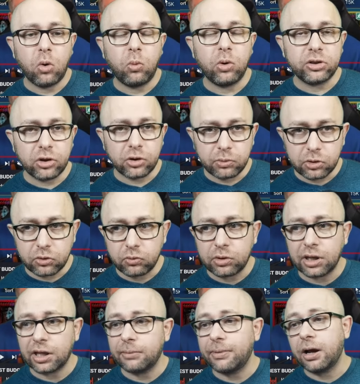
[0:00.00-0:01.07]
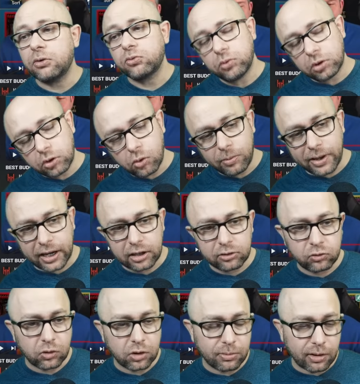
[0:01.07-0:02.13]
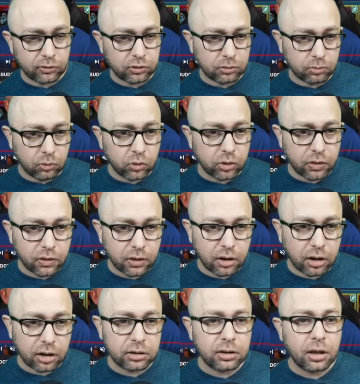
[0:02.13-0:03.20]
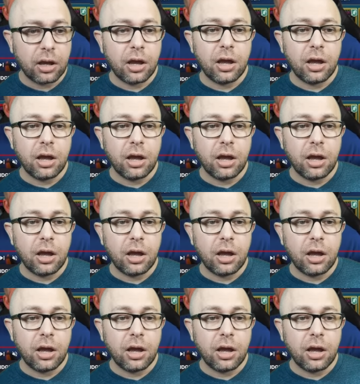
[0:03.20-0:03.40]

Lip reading: What are we talking about? We'll go back and talk about it more in the guide.